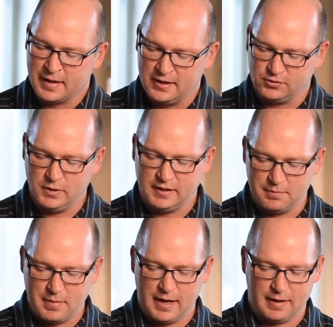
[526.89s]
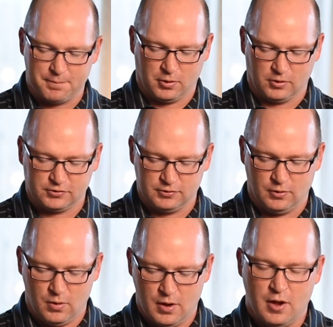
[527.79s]
is we can make it
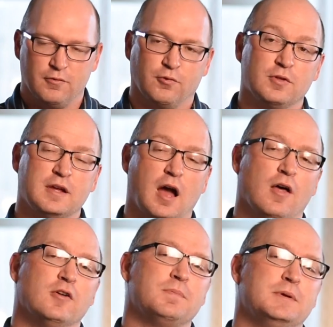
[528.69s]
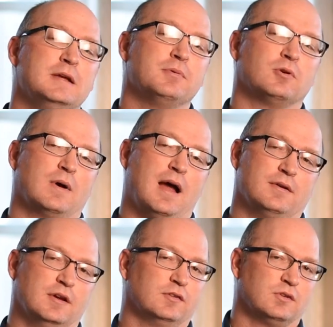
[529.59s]
personal for the other people
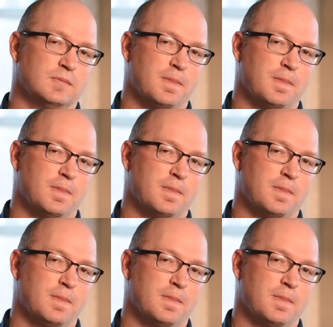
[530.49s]
around us.